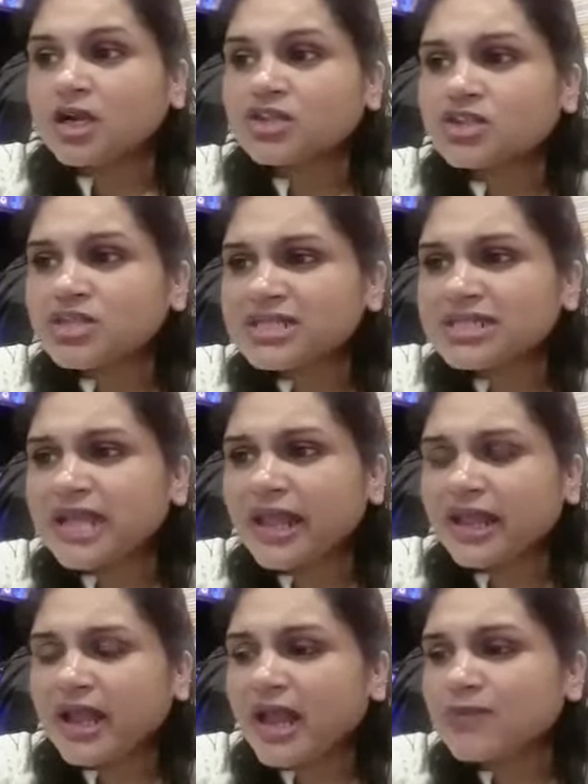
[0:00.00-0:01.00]
She's
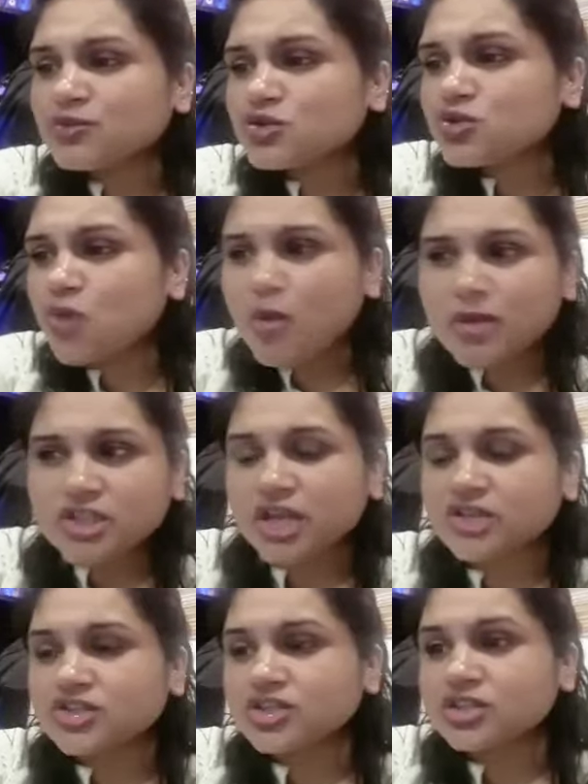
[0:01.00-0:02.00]
like, I'm so much
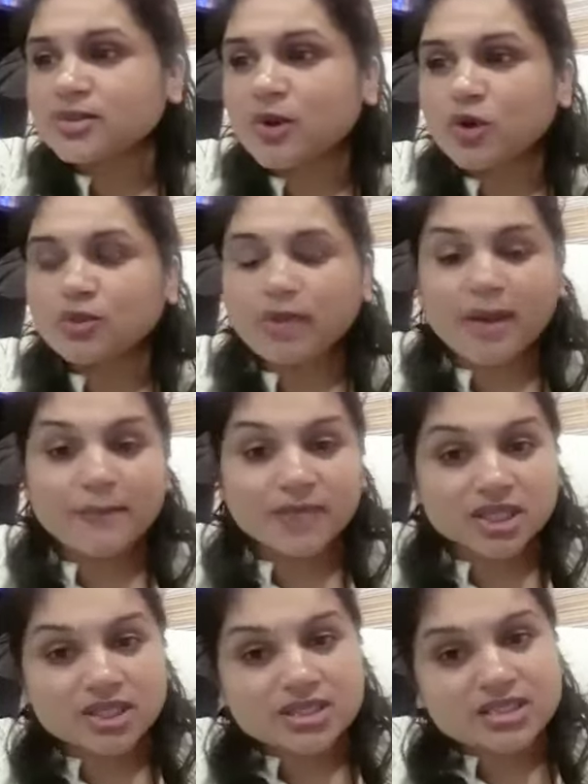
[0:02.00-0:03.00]
anxious about my
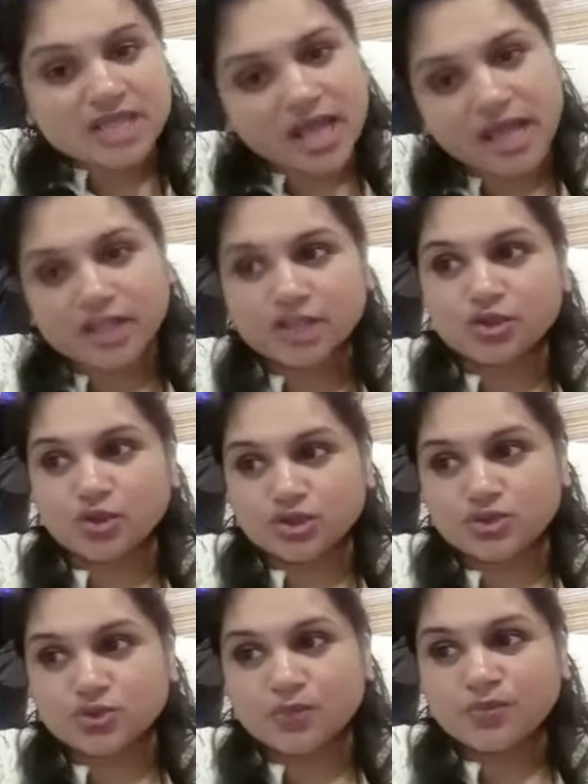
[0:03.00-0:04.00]
mother's health
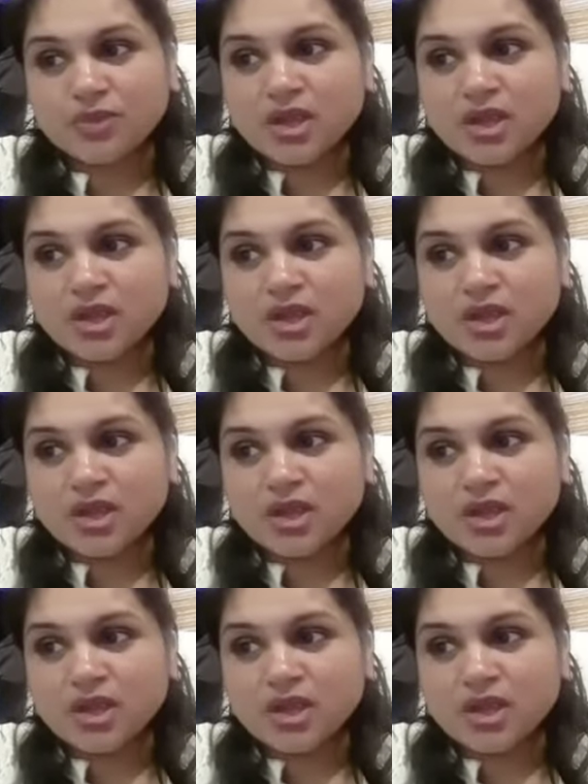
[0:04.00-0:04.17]
also.